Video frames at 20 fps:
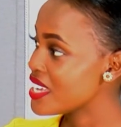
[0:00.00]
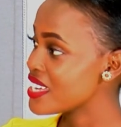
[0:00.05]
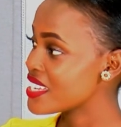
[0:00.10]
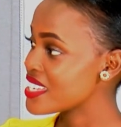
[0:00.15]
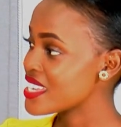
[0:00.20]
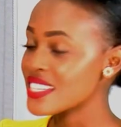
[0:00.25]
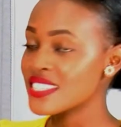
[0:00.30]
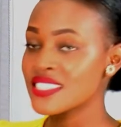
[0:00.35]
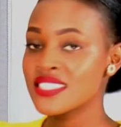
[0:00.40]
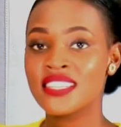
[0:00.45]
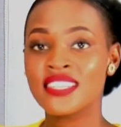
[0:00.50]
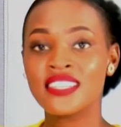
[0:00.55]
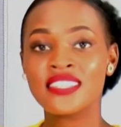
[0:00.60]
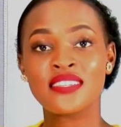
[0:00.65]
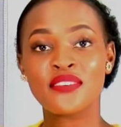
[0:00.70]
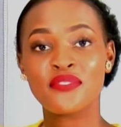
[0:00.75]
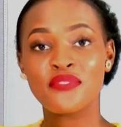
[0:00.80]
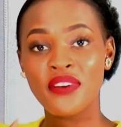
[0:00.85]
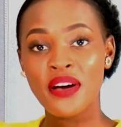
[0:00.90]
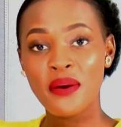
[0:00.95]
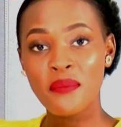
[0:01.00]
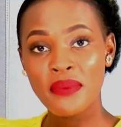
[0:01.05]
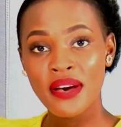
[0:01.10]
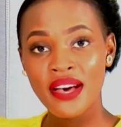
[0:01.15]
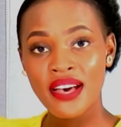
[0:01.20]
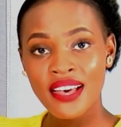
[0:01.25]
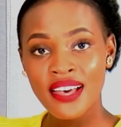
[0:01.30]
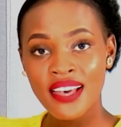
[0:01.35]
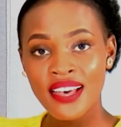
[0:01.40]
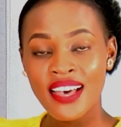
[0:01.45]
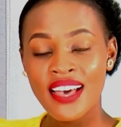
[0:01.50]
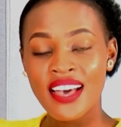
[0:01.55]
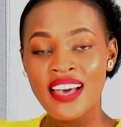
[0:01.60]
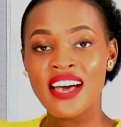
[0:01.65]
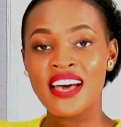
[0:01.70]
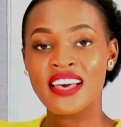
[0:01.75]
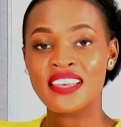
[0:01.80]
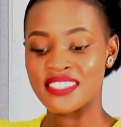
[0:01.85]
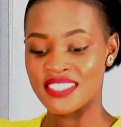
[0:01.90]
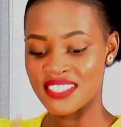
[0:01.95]
Yes, is a farmer,
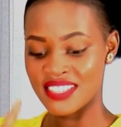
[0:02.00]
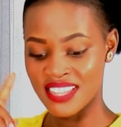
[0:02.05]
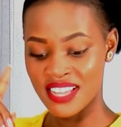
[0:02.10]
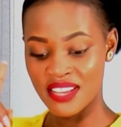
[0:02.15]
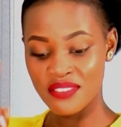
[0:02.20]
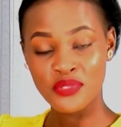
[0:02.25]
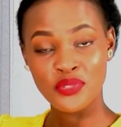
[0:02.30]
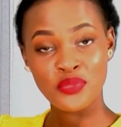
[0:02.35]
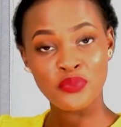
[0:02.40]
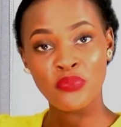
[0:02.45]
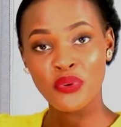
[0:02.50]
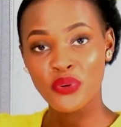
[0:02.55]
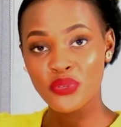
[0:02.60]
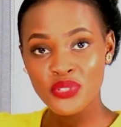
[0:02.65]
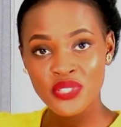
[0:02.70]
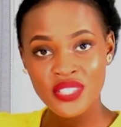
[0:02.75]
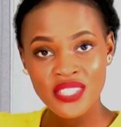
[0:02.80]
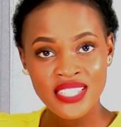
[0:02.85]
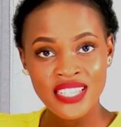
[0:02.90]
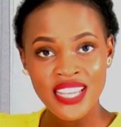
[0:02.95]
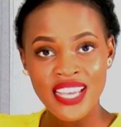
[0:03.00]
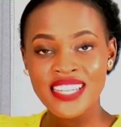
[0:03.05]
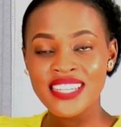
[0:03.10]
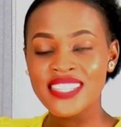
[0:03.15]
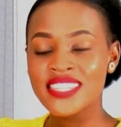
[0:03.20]
loves sports,